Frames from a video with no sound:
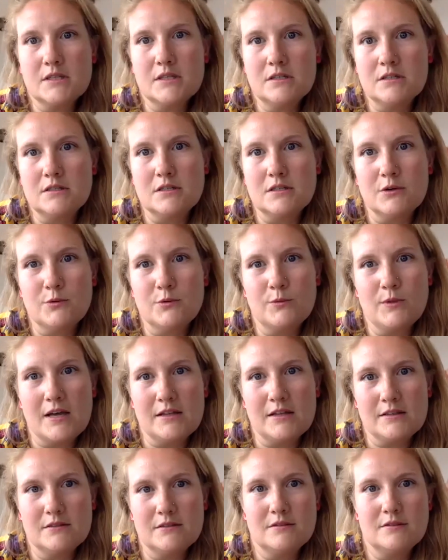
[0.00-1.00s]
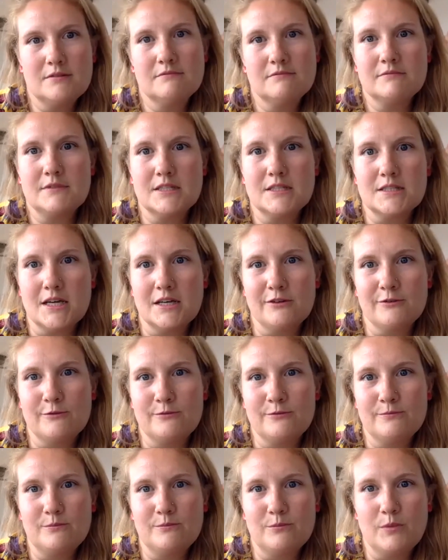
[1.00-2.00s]
so that's kind of
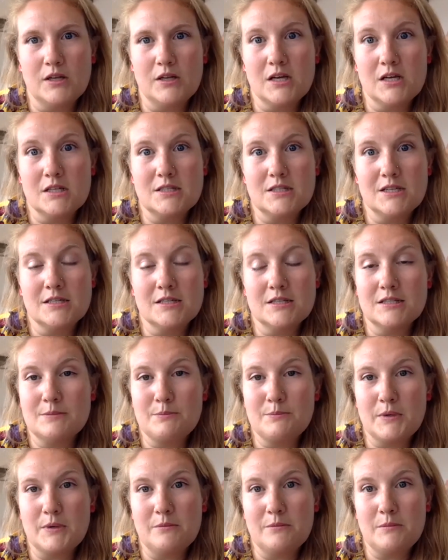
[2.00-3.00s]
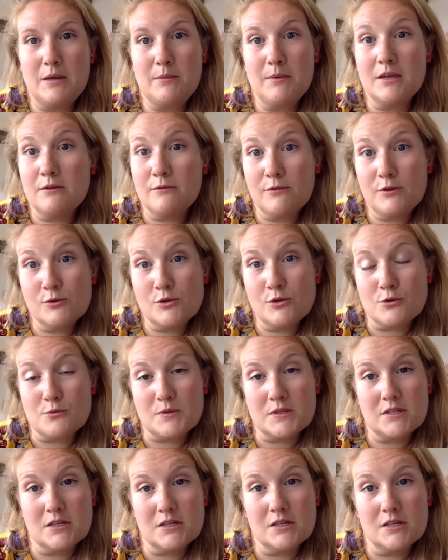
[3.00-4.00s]
where that stands. But maybe in future
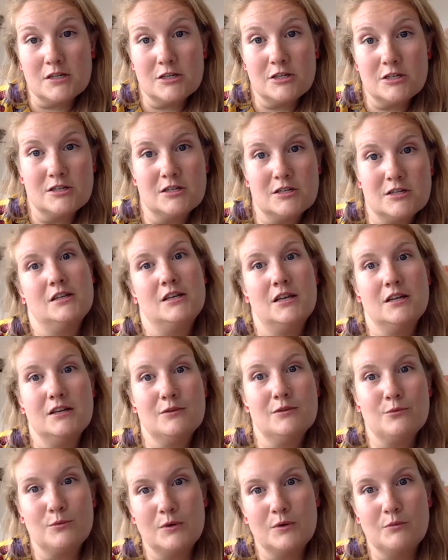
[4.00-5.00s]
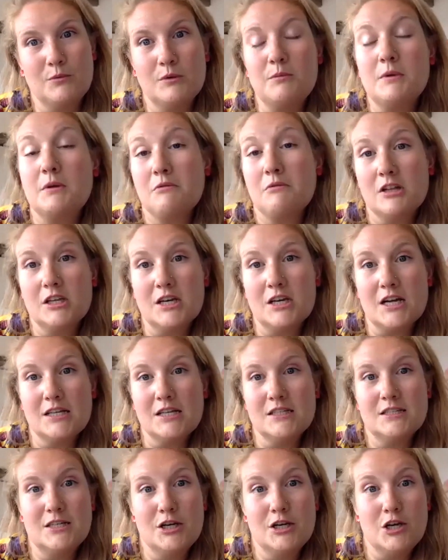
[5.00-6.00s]
research, it would be really
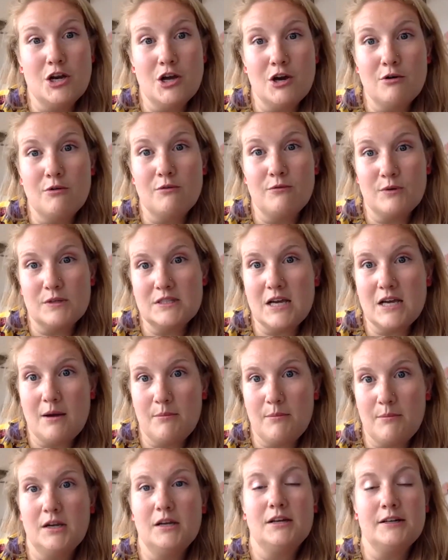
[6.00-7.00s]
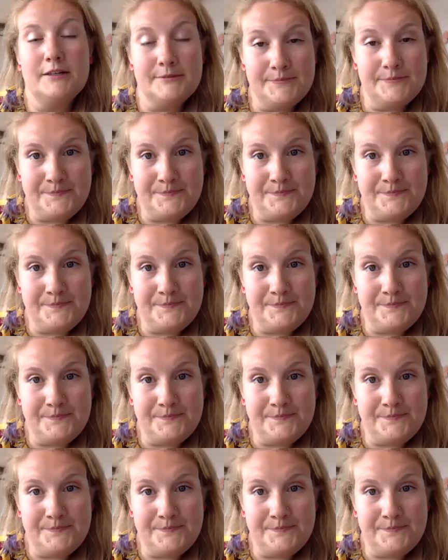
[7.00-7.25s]
nice to know of what's happening.